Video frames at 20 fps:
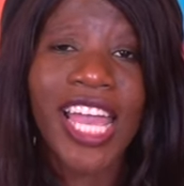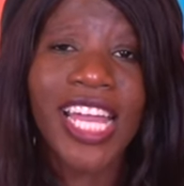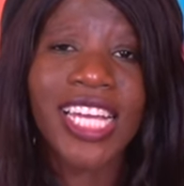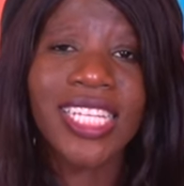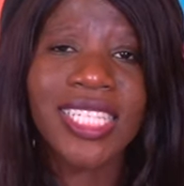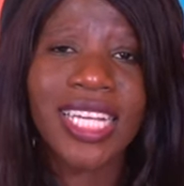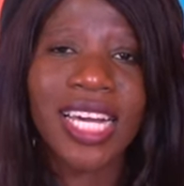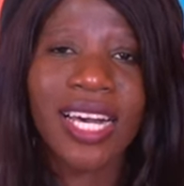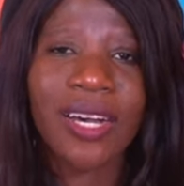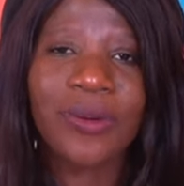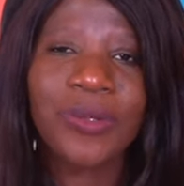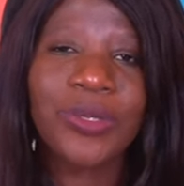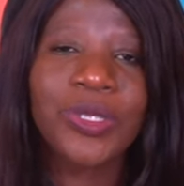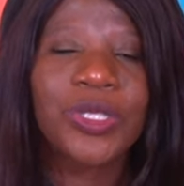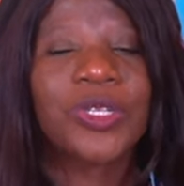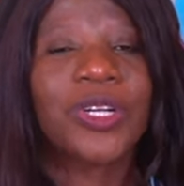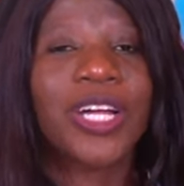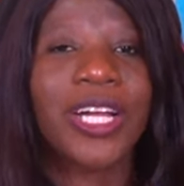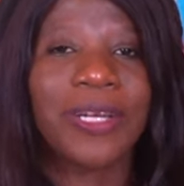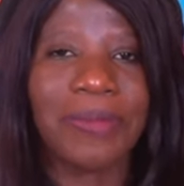and I will
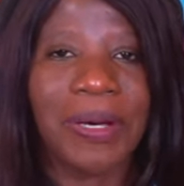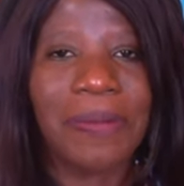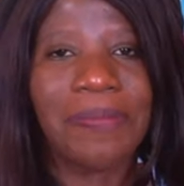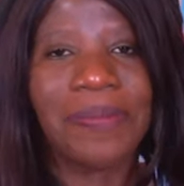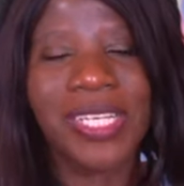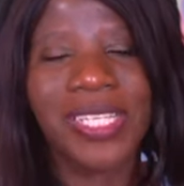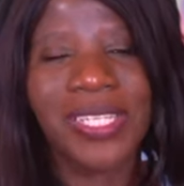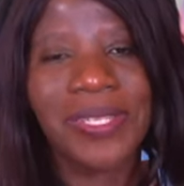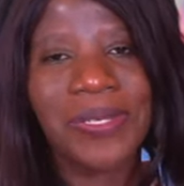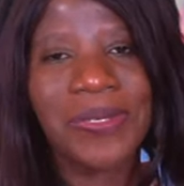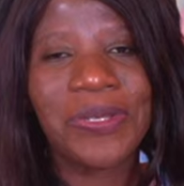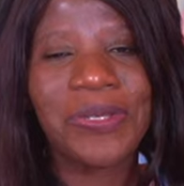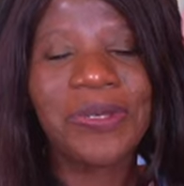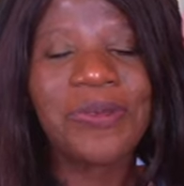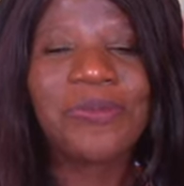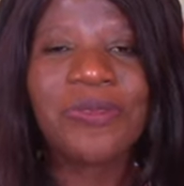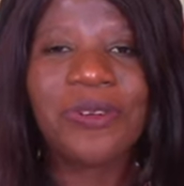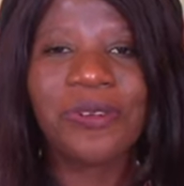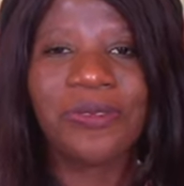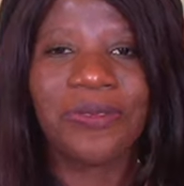try my best to
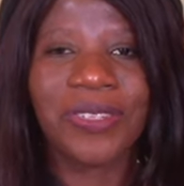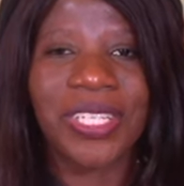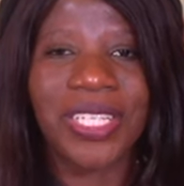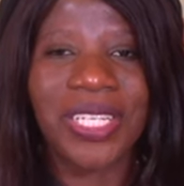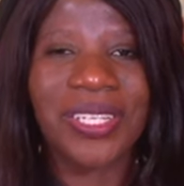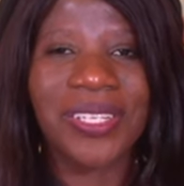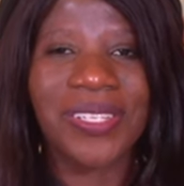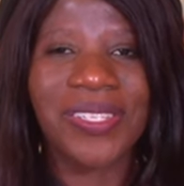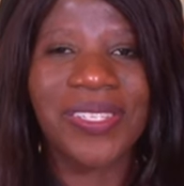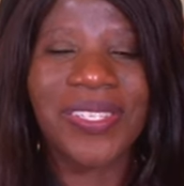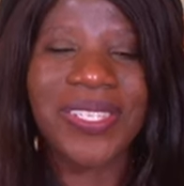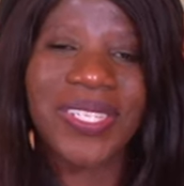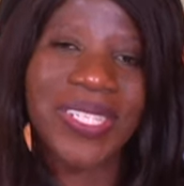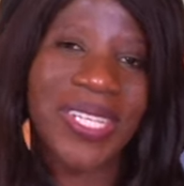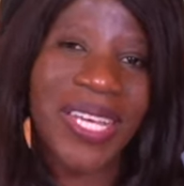do more videos.